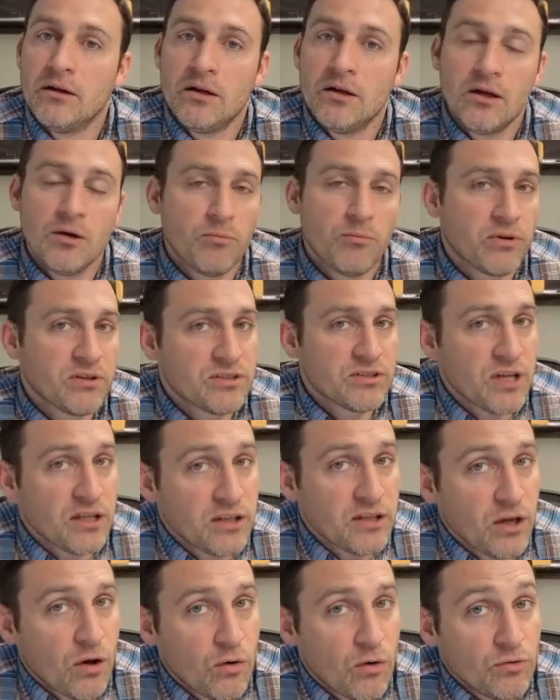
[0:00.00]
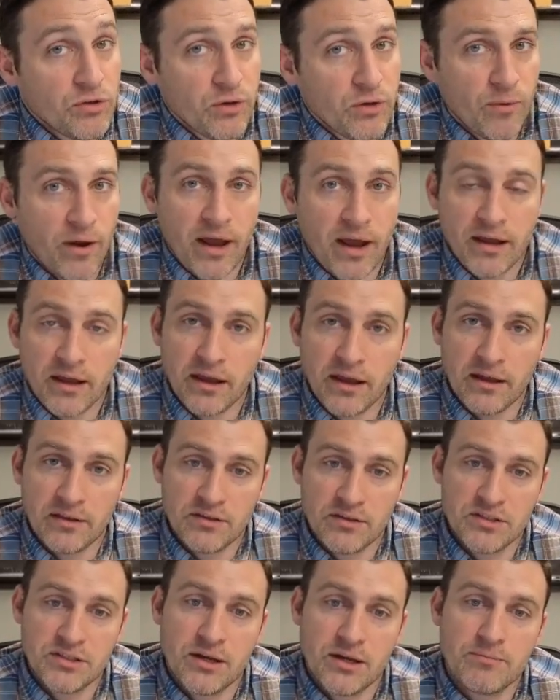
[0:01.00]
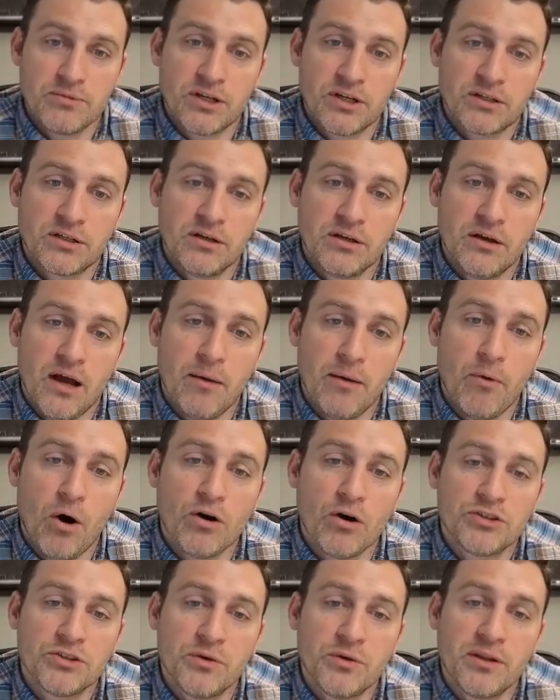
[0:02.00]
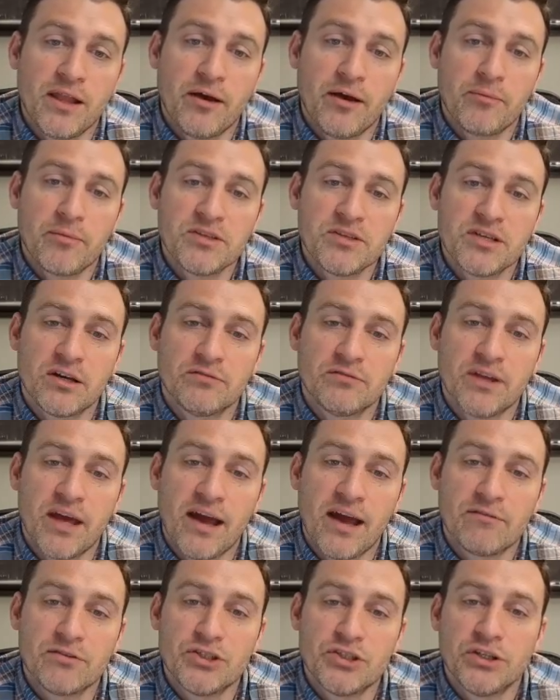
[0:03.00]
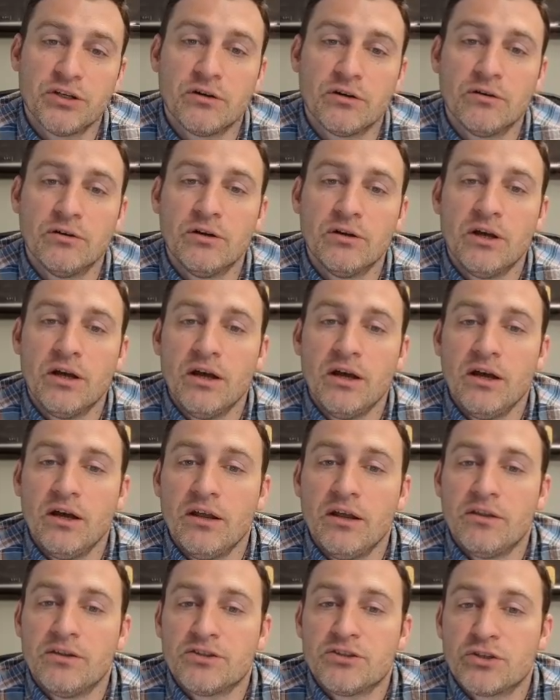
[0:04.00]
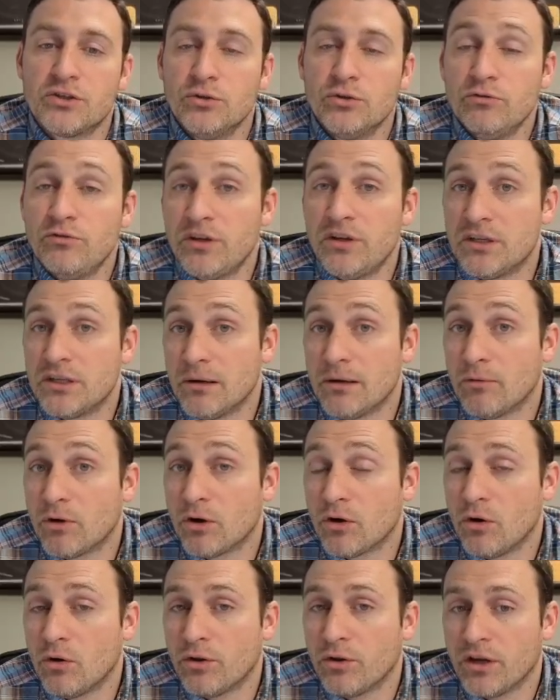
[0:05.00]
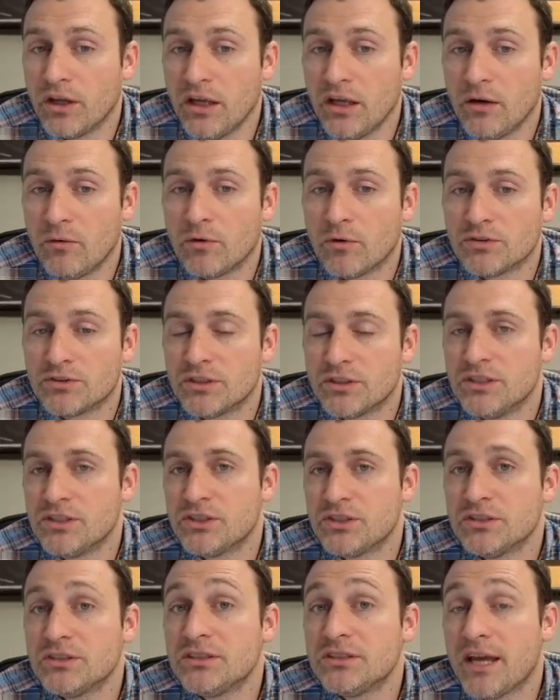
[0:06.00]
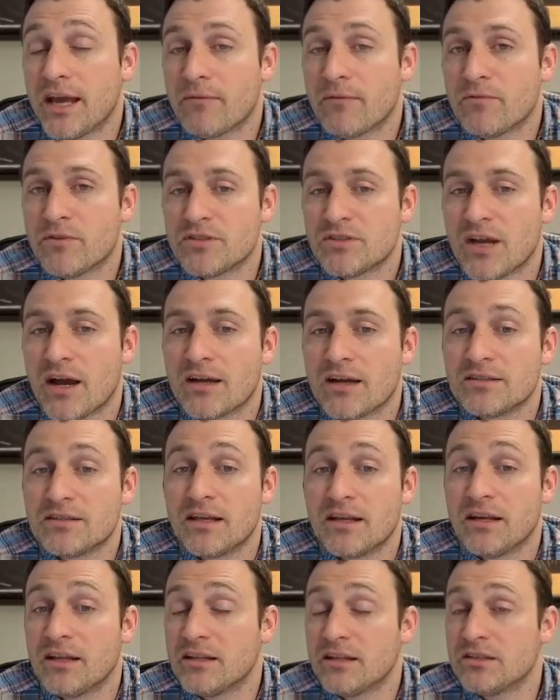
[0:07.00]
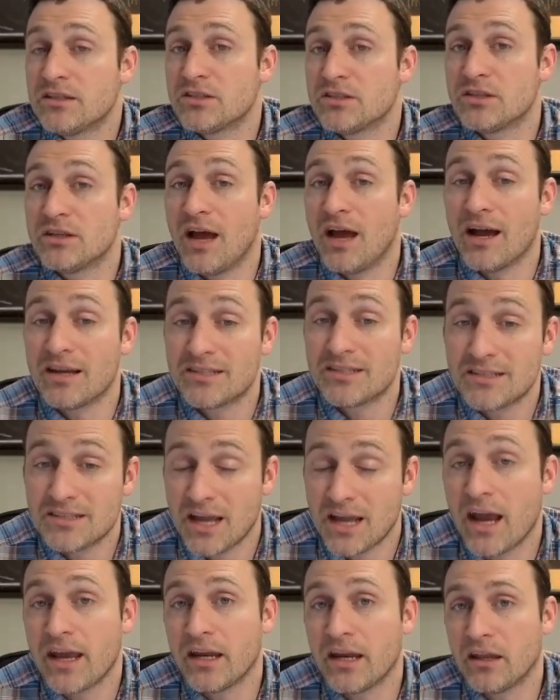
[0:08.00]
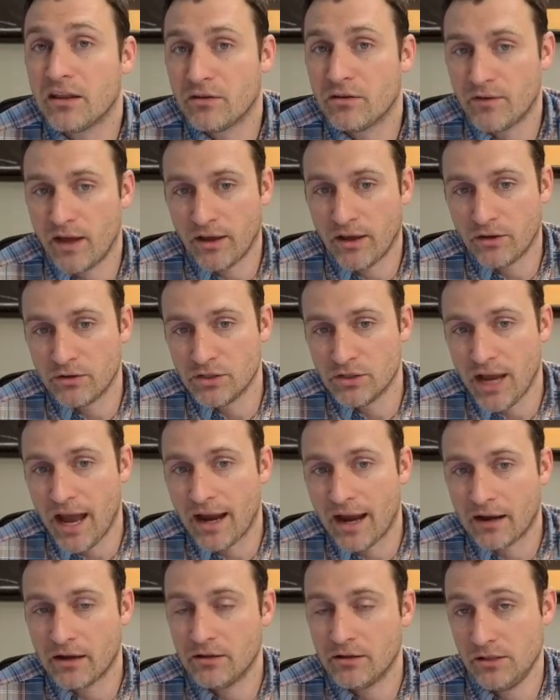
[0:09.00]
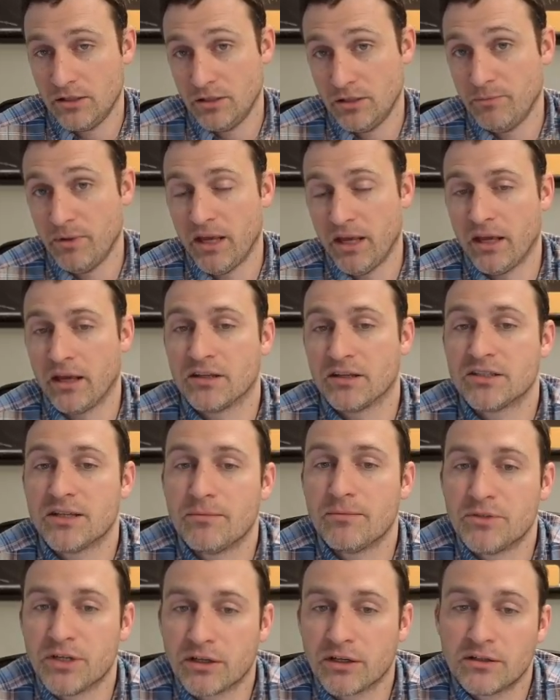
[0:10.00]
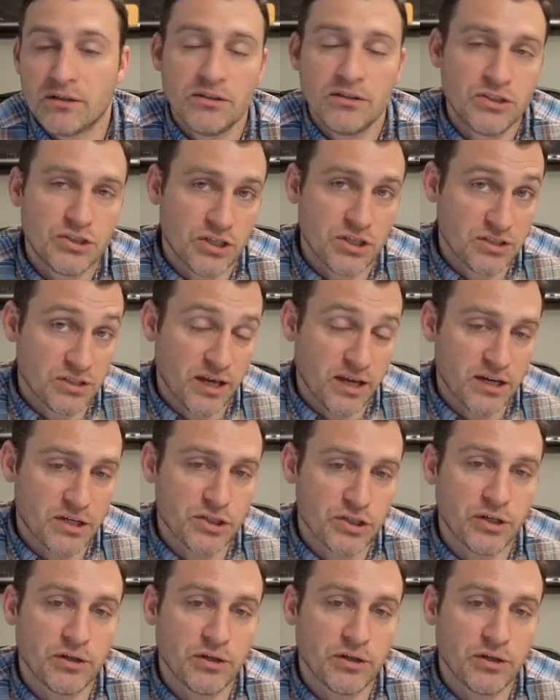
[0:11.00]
But it's not the only way I can get the subject. I'm also allowing myself to have Jill. This goofy double colon equals is just to emphasize that this is assigning the value Jack to being a subject, just like Jill.